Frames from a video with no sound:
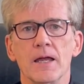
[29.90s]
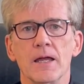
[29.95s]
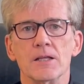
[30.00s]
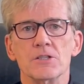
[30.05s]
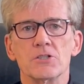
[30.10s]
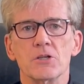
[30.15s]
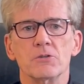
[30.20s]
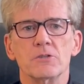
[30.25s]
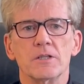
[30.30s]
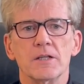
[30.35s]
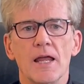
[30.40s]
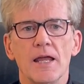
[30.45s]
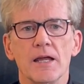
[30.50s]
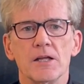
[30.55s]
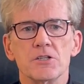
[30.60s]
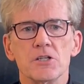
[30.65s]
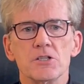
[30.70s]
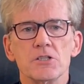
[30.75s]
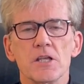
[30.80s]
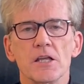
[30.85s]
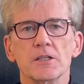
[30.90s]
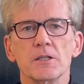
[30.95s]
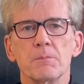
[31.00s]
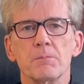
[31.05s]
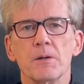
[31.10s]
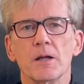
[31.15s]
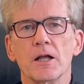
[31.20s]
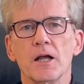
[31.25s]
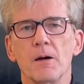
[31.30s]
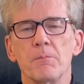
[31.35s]
And so today, I'd just like to
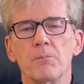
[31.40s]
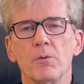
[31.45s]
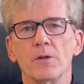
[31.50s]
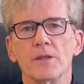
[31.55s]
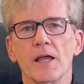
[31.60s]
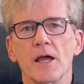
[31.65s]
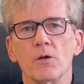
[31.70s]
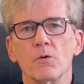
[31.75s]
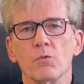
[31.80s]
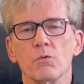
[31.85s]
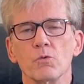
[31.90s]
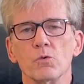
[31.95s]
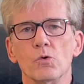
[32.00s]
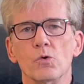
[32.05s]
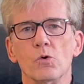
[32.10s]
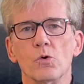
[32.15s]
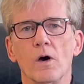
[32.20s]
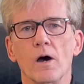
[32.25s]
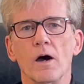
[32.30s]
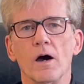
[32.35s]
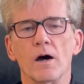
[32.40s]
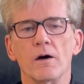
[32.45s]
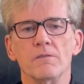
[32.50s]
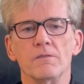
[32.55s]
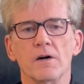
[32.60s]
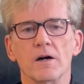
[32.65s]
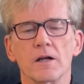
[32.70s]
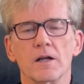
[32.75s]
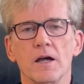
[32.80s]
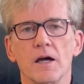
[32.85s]
pick up on that rule
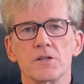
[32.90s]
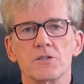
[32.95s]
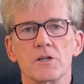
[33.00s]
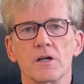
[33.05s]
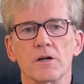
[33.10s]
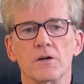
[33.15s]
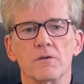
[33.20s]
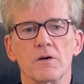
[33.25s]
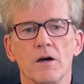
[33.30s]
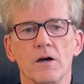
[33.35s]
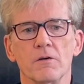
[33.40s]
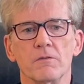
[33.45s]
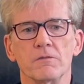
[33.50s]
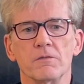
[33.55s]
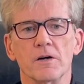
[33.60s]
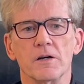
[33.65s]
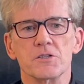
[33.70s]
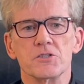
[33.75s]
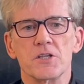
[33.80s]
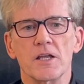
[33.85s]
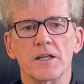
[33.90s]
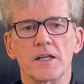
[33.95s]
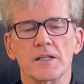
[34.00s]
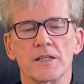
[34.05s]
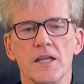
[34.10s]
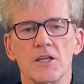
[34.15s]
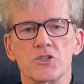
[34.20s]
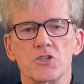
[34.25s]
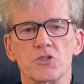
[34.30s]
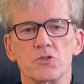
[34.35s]
of, August, uh, of, uh, St.
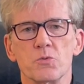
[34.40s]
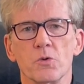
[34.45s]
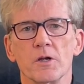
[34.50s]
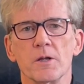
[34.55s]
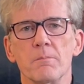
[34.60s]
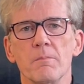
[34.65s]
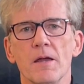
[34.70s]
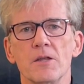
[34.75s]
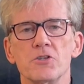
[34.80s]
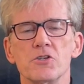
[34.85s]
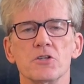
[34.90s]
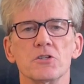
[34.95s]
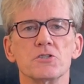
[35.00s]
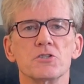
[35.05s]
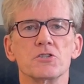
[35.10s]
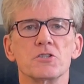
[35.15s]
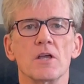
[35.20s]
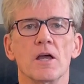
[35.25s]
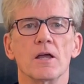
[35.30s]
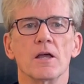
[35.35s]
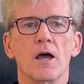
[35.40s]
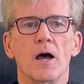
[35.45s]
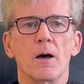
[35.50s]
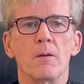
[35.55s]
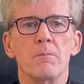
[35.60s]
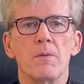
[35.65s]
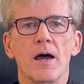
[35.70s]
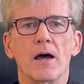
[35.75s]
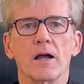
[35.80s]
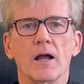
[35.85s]
Ignatius where he mentions
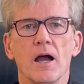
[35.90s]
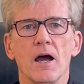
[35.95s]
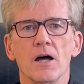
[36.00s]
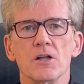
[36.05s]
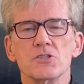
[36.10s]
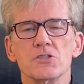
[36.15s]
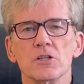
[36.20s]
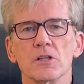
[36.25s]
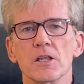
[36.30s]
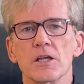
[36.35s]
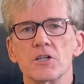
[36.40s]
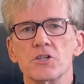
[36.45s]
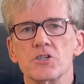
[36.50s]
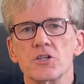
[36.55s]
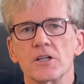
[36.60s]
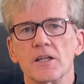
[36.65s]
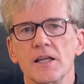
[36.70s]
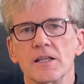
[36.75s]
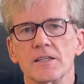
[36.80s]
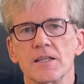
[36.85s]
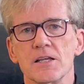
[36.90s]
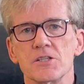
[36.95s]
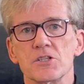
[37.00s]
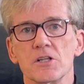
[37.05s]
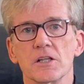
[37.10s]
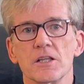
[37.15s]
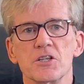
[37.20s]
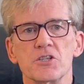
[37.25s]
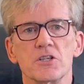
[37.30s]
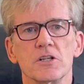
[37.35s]
about consolation and
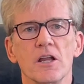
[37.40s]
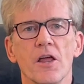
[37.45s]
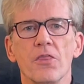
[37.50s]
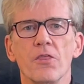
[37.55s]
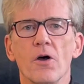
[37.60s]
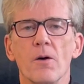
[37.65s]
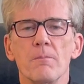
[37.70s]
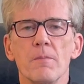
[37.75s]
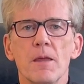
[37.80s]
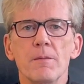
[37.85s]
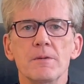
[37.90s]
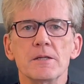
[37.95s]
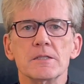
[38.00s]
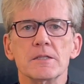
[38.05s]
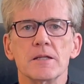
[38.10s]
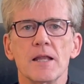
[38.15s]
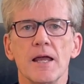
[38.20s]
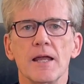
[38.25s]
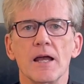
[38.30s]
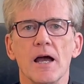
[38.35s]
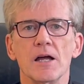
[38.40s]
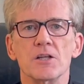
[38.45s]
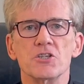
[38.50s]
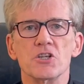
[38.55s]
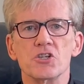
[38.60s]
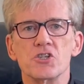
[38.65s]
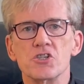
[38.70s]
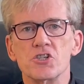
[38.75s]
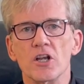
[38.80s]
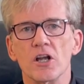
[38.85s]
desolation. I thought maybe today I
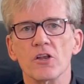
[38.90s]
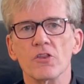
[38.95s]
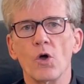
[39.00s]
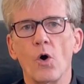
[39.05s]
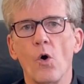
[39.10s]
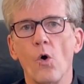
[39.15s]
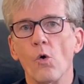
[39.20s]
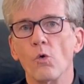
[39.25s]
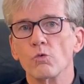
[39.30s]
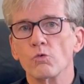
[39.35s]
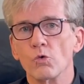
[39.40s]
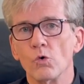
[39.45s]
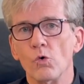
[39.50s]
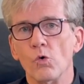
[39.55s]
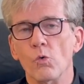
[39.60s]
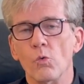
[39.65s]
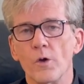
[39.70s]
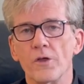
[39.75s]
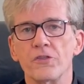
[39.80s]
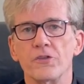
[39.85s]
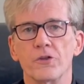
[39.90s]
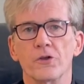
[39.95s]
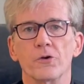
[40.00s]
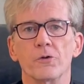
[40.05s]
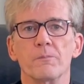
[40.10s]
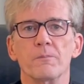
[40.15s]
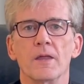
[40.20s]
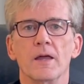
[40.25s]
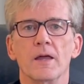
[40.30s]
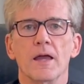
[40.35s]
just share the whole rule with you
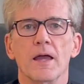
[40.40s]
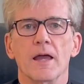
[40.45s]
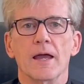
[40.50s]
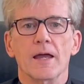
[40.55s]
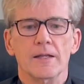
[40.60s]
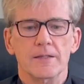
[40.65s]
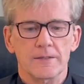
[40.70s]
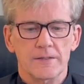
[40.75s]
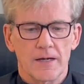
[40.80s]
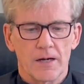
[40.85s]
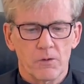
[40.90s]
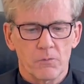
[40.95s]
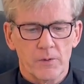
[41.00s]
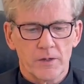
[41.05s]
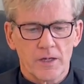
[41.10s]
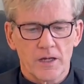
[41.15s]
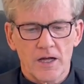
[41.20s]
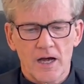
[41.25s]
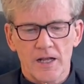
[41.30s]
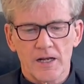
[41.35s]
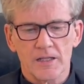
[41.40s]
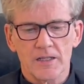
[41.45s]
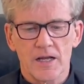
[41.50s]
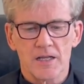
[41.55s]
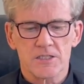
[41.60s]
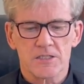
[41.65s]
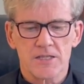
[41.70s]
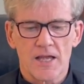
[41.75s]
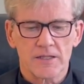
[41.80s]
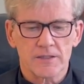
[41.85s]
and uh, we can kind of
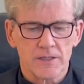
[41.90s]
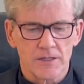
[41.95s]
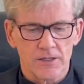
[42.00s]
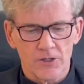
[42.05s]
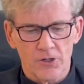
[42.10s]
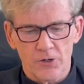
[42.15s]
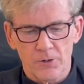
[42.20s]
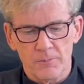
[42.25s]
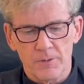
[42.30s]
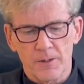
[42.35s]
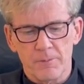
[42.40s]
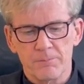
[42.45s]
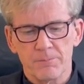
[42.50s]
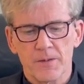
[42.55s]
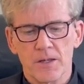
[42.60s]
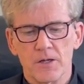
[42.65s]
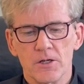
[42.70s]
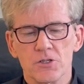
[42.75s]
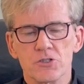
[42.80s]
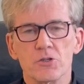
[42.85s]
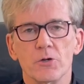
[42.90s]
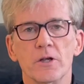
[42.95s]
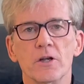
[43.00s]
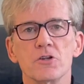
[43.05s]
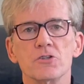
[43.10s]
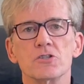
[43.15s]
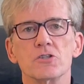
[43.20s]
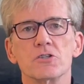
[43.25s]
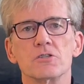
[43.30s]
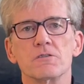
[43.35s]
dissect it a little bit. So
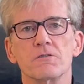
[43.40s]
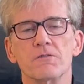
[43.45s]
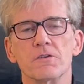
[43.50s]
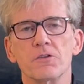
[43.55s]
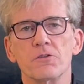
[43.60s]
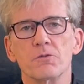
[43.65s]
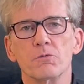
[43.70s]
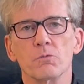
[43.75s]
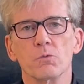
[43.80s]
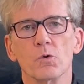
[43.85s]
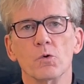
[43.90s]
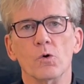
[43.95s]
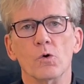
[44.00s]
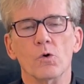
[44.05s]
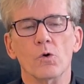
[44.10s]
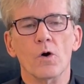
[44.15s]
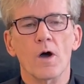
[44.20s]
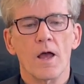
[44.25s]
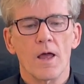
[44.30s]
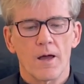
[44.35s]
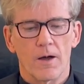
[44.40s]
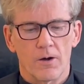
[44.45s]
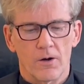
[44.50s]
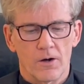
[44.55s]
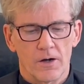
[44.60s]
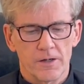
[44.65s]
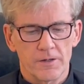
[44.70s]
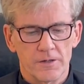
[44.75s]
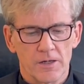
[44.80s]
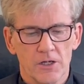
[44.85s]
here's his fifth rule
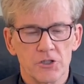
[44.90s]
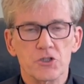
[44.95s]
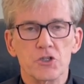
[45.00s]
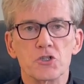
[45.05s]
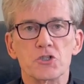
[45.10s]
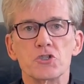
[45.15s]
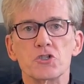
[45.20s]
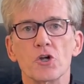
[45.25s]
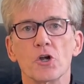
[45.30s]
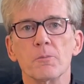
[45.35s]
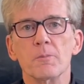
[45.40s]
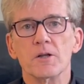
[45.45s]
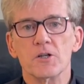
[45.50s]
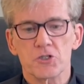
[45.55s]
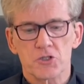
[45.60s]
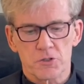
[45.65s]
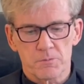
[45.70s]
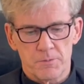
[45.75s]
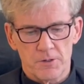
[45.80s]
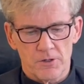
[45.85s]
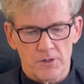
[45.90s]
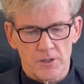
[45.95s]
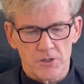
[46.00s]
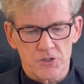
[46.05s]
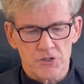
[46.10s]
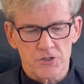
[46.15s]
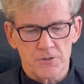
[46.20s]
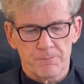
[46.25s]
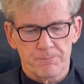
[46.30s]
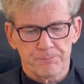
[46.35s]
on uh, discernment of
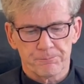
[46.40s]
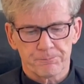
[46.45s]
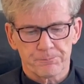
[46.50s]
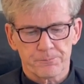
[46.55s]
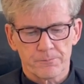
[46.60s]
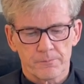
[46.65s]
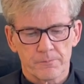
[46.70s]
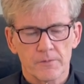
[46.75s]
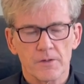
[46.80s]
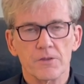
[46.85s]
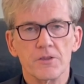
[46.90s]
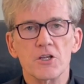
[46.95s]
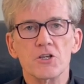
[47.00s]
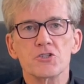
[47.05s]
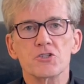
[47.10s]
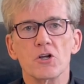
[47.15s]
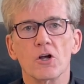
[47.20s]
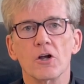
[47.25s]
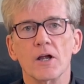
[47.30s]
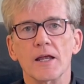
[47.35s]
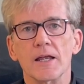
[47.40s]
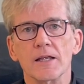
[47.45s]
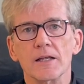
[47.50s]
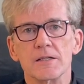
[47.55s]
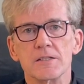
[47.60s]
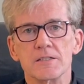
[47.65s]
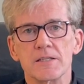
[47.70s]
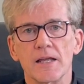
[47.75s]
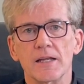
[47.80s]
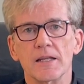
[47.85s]
spirits. These are
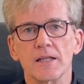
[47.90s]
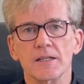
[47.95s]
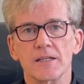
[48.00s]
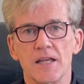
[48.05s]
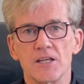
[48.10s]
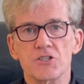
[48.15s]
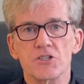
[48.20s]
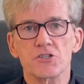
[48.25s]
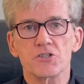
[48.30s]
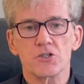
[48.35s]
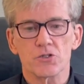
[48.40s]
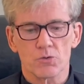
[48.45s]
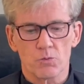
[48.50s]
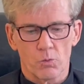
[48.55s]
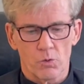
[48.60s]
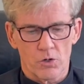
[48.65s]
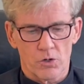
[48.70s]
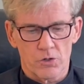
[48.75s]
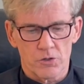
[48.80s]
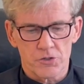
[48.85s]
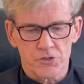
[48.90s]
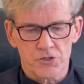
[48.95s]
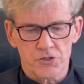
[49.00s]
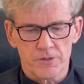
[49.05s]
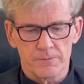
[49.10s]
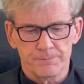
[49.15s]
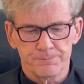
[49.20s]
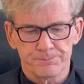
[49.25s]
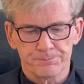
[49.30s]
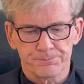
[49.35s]
St. Ignatius's words.